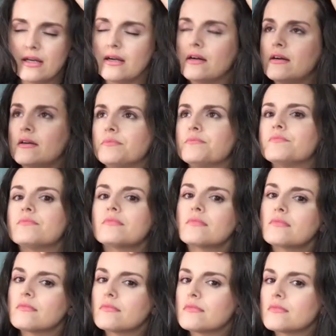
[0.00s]
as
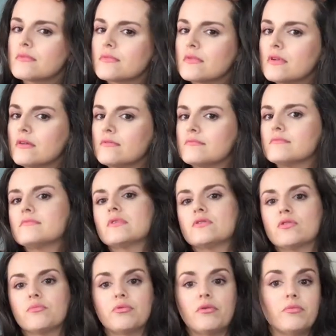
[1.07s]

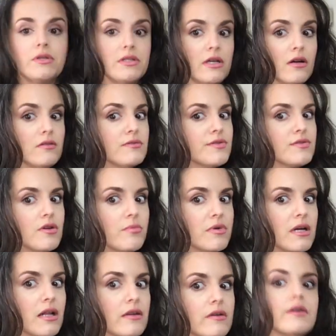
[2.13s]
you can probably tell, stopped
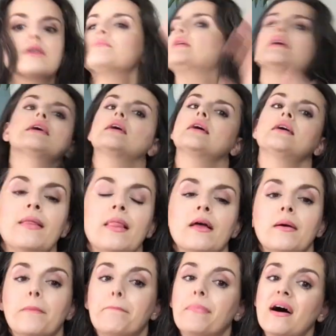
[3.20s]
coloring my hair.
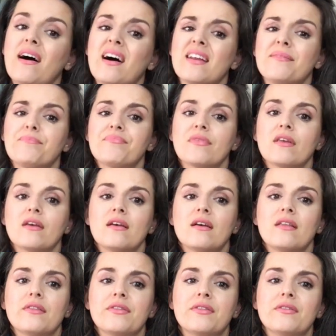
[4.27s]
But
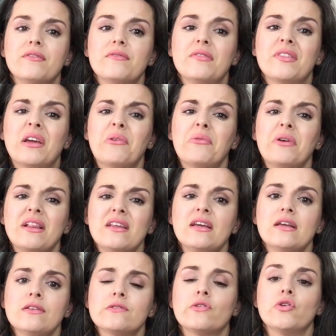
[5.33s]
there
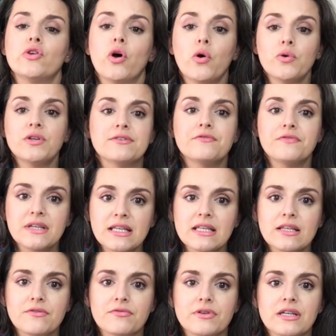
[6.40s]
really is no
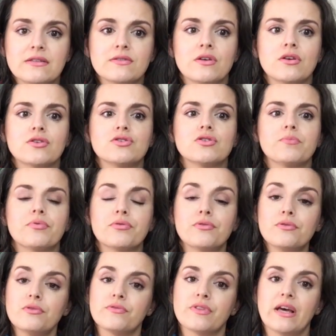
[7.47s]
definitive research to
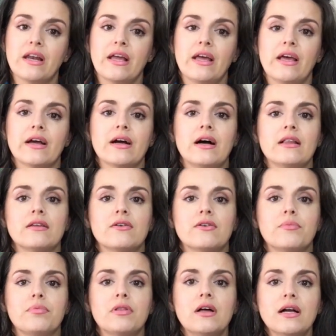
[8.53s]
prove that hair color
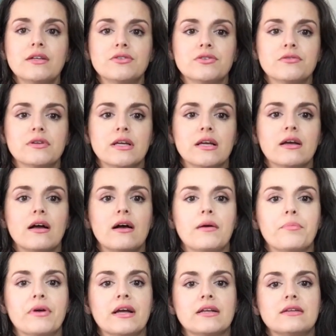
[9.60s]
applied during a
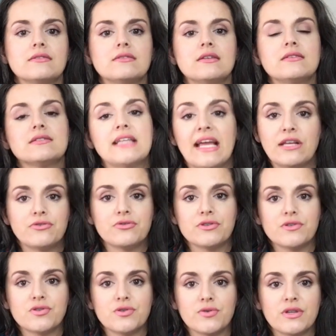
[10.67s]
pregnancy is
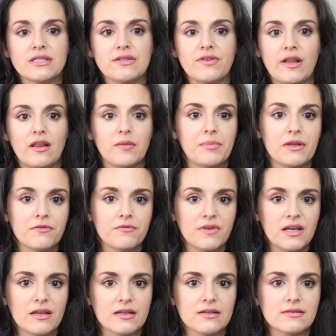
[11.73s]
dangerous to the developing
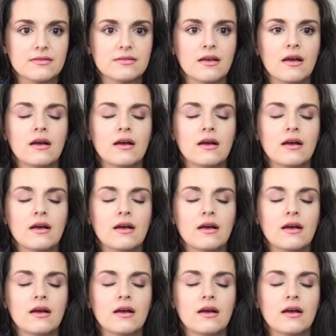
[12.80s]
fetus.